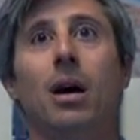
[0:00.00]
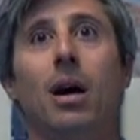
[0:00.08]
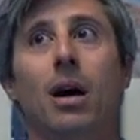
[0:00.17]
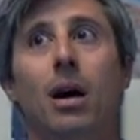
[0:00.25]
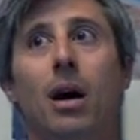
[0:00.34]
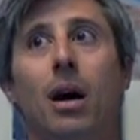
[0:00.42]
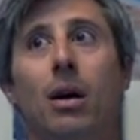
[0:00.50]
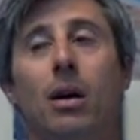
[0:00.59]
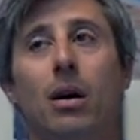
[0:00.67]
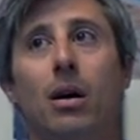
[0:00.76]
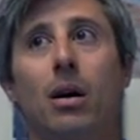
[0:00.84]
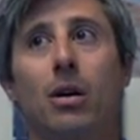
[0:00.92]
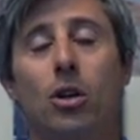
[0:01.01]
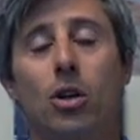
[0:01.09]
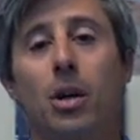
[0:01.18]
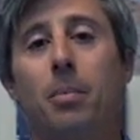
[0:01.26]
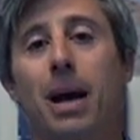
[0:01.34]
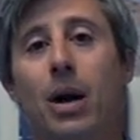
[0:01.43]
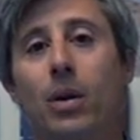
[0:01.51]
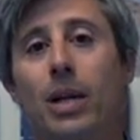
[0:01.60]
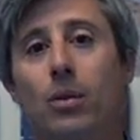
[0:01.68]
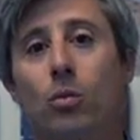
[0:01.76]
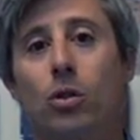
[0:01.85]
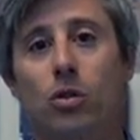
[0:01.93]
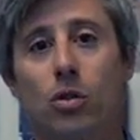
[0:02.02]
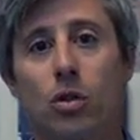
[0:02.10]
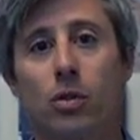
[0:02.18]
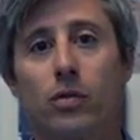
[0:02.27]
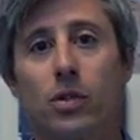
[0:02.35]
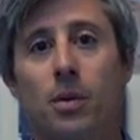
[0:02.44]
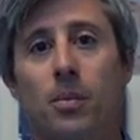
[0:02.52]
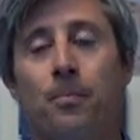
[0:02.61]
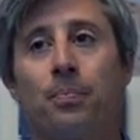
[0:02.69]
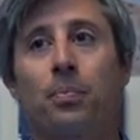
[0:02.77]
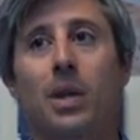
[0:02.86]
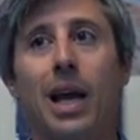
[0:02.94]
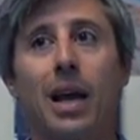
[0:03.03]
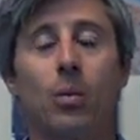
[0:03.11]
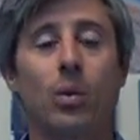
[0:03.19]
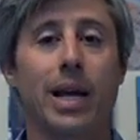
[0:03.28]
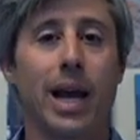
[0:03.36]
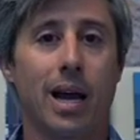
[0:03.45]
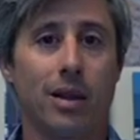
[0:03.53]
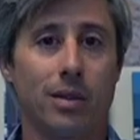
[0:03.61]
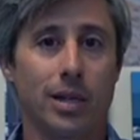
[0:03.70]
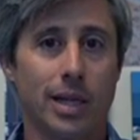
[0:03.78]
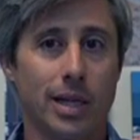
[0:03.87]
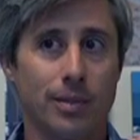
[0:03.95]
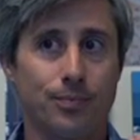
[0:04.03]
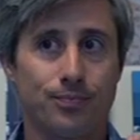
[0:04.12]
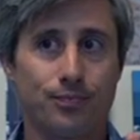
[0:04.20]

a good amount in reserves, and we had the